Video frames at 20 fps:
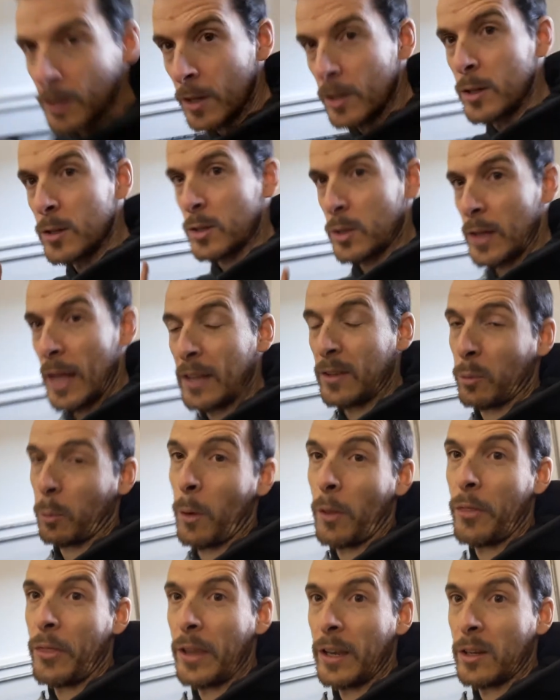So that's
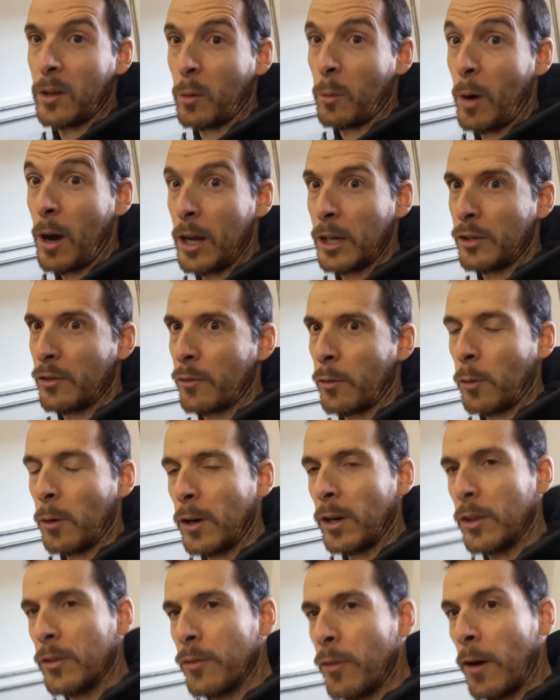one thing to watch for
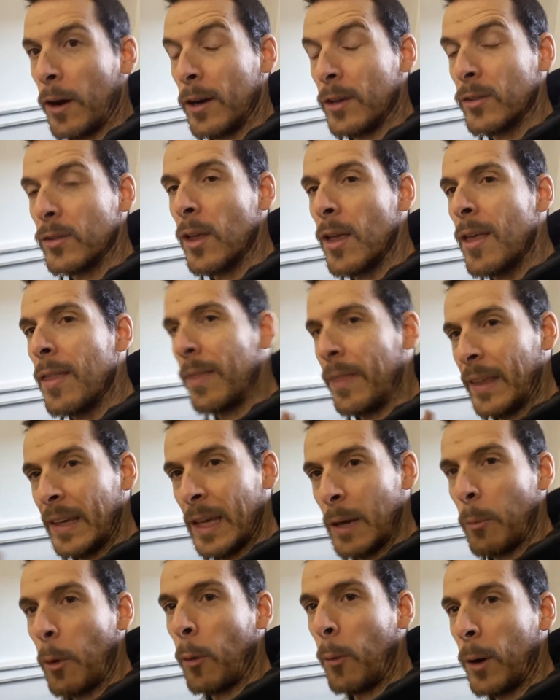as far as thinking
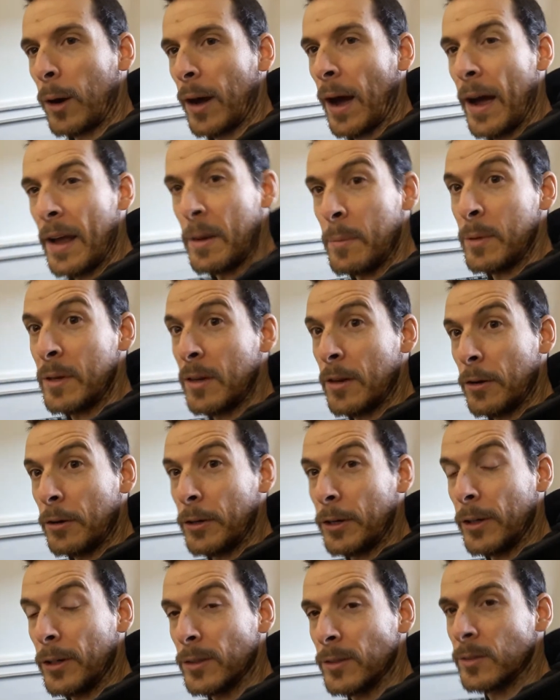about what kind of
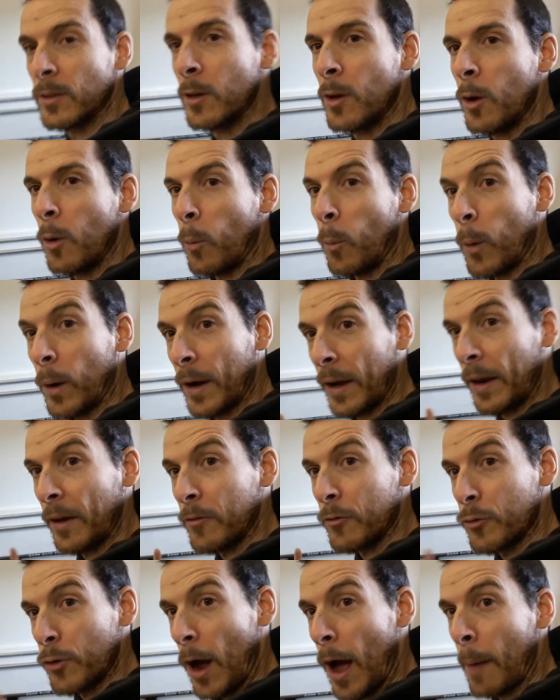materials, what kind of
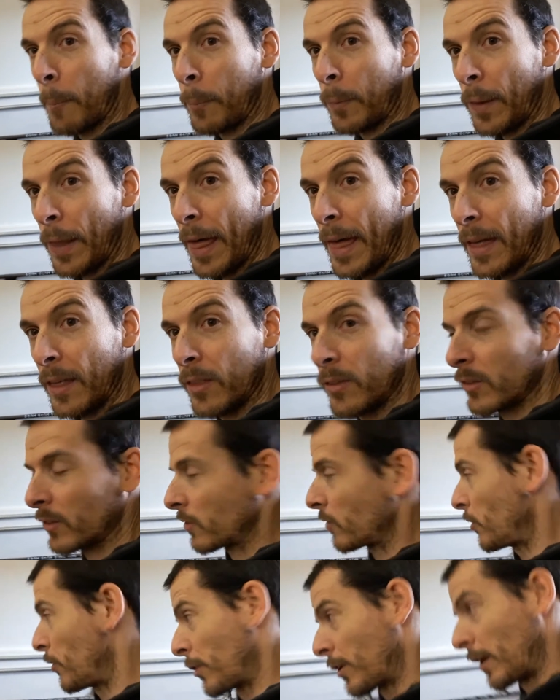drop lengths
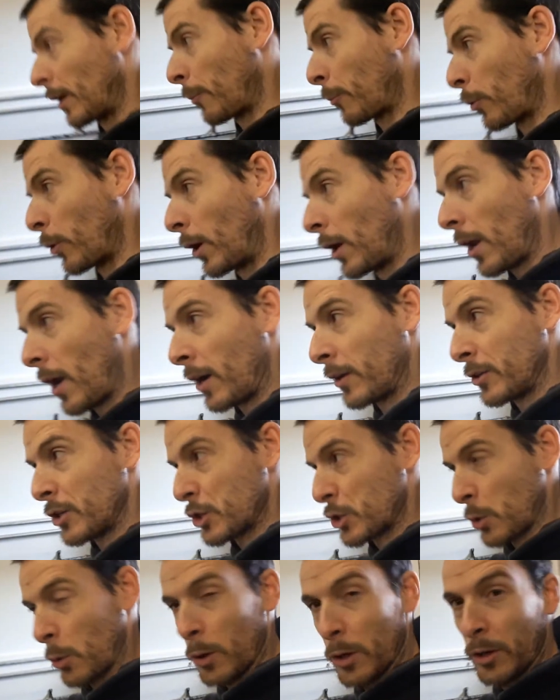you're going to put on the
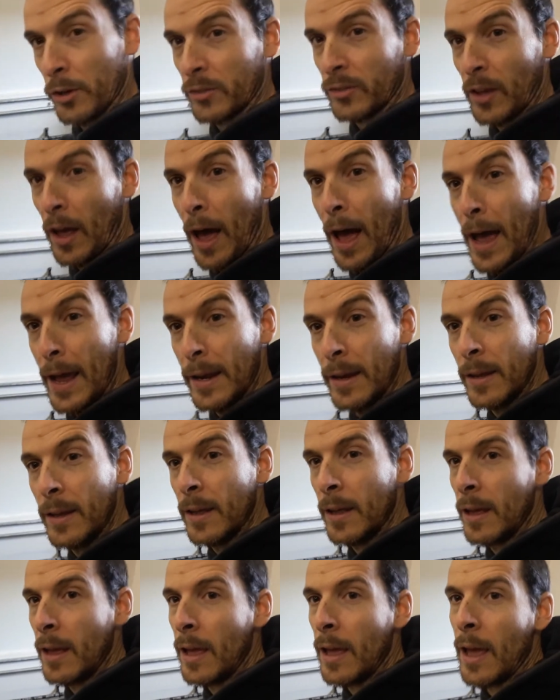shoulder side.
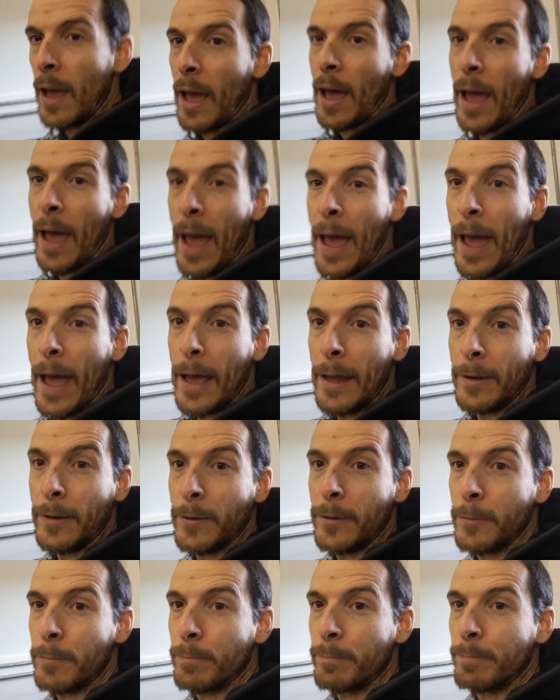And
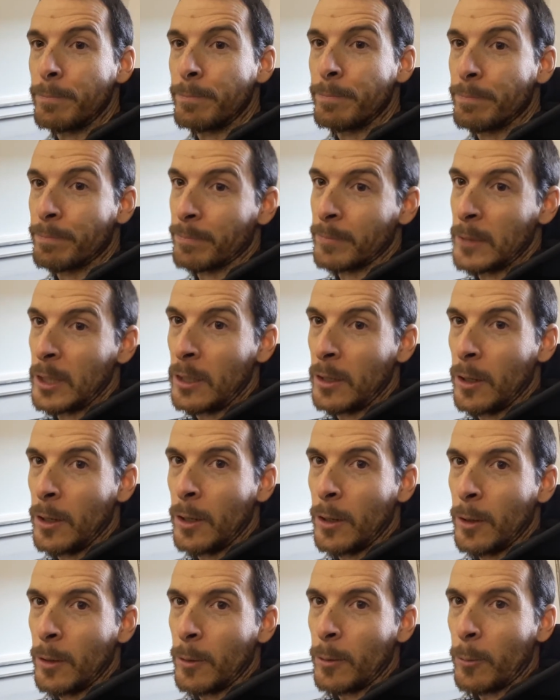
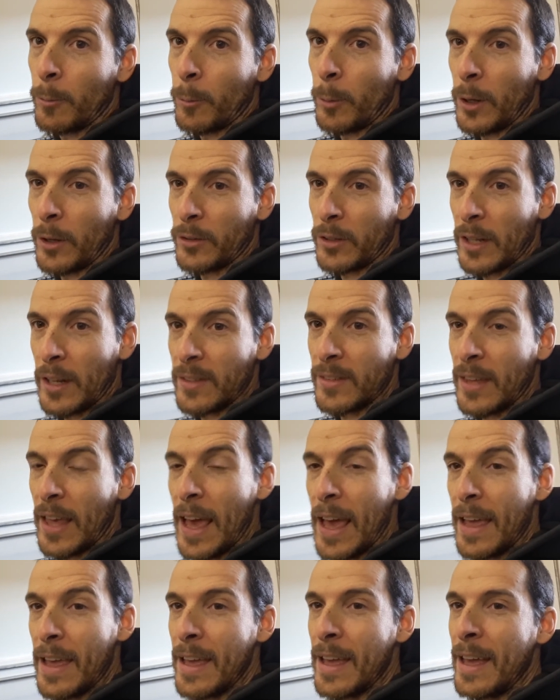what else can I say?